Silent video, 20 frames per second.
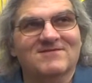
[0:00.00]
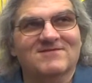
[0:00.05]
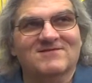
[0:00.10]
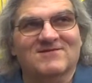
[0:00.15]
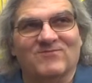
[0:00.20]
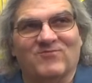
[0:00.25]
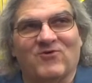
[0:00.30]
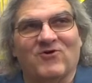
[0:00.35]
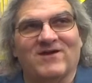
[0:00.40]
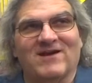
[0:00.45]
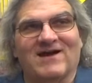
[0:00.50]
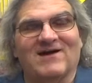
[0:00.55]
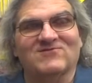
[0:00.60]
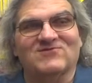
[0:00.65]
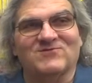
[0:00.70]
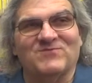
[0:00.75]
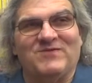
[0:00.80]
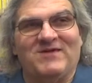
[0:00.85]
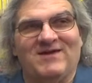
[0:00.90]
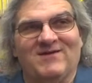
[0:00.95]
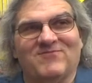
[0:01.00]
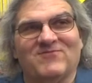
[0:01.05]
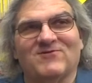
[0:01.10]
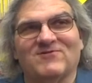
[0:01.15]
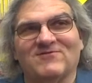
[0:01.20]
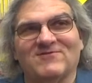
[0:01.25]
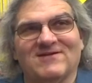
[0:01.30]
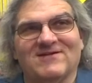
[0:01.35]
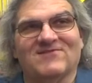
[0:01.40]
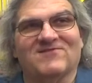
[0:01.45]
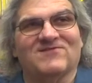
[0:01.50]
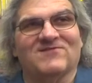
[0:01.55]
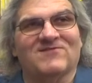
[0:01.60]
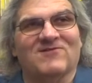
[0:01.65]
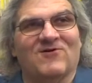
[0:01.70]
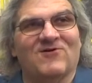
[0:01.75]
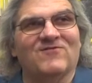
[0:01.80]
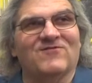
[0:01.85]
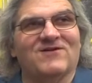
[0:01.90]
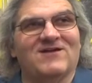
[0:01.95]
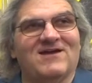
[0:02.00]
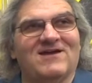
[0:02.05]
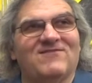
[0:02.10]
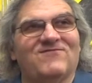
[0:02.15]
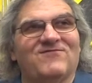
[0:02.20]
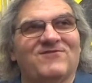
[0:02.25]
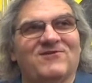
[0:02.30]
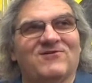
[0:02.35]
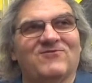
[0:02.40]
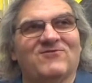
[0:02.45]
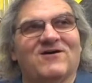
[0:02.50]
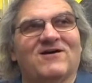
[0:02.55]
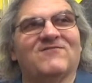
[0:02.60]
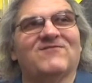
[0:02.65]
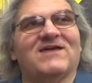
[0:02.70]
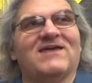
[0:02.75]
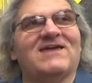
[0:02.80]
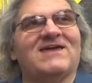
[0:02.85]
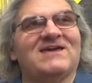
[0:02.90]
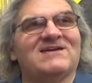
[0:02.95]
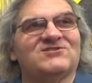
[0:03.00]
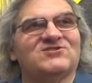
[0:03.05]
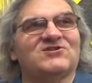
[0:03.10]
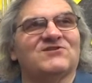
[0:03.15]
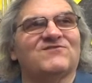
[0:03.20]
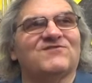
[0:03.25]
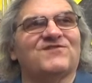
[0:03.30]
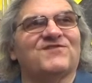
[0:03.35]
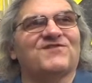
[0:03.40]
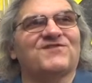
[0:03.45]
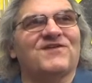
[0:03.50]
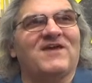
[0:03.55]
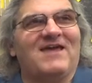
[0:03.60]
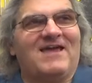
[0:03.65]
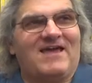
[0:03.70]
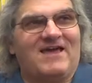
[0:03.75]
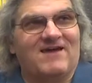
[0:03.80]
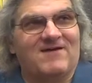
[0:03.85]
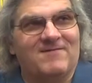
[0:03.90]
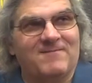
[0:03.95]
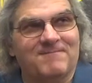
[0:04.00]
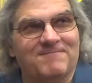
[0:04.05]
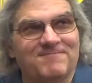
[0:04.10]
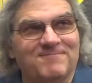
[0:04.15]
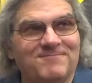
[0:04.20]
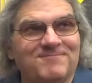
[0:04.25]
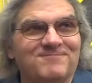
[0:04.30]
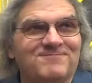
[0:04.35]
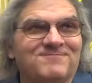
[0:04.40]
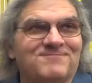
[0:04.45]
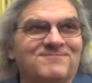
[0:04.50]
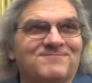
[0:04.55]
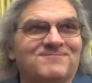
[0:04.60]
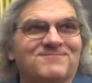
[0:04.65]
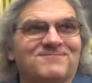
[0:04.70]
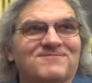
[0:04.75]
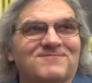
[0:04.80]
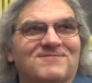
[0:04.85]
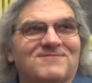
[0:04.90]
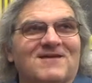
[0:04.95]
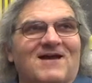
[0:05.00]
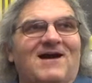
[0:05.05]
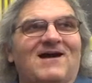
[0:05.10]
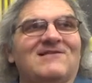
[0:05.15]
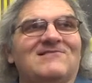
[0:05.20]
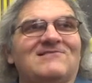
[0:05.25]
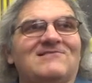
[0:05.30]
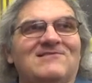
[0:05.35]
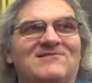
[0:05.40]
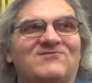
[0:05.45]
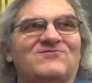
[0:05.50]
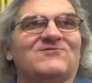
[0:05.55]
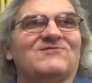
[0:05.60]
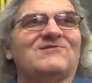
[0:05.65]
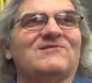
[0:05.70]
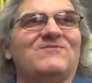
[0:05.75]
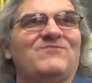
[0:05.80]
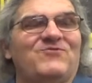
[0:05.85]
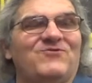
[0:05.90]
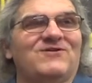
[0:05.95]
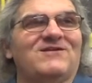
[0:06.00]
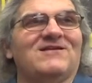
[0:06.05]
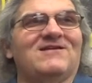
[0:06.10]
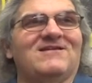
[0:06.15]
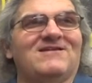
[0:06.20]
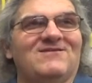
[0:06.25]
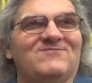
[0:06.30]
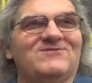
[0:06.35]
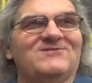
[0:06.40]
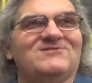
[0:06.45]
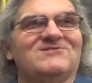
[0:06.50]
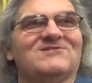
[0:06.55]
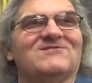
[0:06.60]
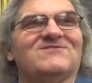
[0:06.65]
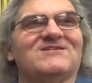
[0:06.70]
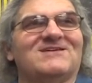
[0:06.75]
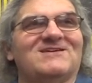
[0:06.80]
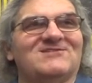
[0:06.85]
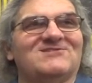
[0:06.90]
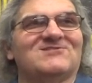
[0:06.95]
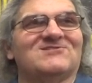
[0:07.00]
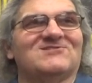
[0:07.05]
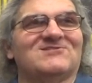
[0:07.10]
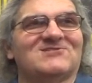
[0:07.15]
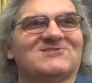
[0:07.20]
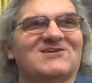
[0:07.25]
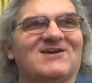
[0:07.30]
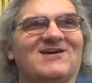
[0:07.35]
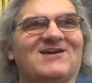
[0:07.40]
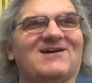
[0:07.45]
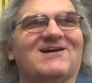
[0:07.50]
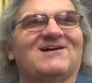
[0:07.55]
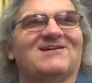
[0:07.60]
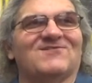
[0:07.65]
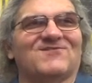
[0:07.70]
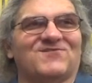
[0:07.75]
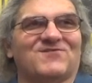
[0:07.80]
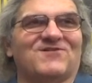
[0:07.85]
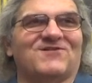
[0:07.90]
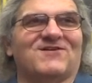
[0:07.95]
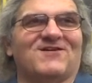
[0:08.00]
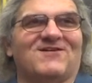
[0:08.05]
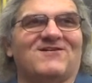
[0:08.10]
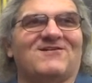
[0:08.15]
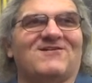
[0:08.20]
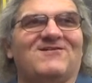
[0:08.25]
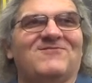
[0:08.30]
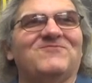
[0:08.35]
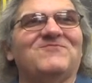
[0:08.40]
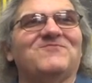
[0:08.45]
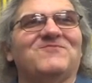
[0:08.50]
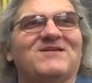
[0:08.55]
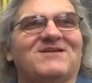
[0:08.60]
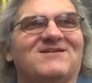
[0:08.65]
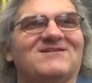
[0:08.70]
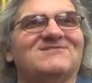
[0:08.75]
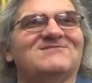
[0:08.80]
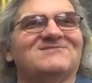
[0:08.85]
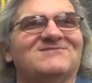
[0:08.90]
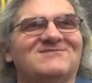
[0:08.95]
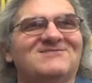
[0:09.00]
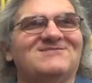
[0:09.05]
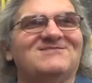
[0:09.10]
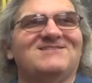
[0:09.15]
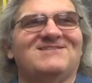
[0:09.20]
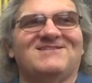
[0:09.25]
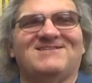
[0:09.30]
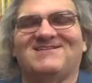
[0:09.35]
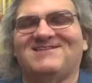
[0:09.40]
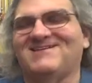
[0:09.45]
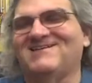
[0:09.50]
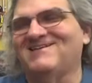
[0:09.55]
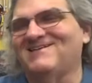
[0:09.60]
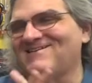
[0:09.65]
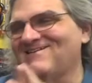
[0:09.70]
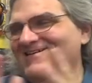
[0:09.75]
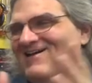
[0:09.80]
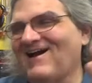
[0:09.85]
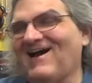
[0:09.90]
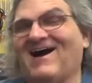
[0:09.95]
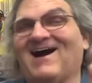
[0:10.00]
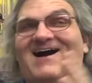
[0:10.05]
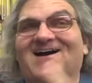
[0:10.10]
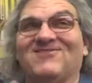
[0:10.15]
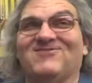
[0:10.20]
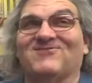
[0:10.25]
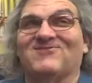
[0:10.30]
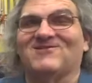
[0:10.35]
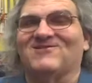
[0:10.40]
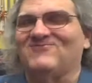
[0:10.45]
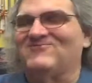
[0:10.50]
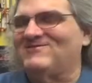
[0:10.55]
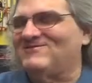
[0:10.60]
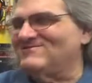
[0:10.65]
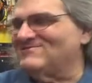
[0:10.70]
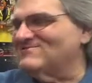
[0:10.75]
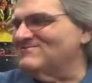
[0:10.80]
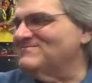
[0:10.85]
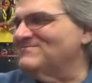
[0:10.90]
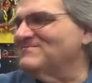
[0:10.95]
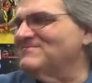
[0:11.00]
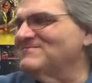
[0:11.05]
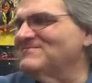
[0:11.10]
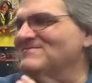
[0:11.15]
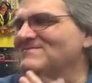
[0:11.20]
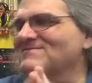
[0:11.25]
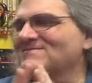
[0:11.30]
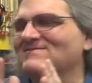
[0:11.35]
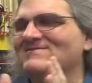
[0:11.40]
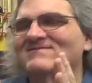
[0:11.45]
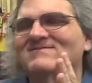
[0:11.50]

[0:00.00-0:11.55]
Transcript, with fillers: To point out to people, it's an overhead view of a kitchen sink. I literally put an image of a kitchen sink on a circuit card because that's fucking funny. I thought it was.